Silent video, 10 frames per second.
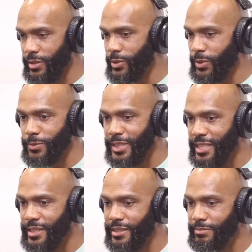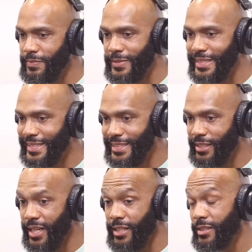You don't need
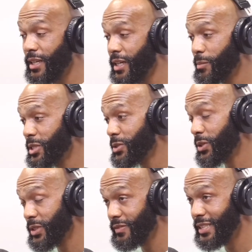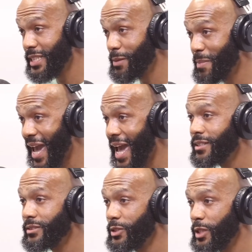anything. I mean, you don't even need a mat.
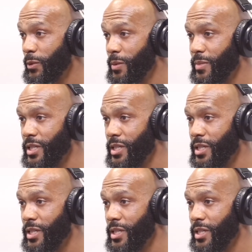You know what I mean?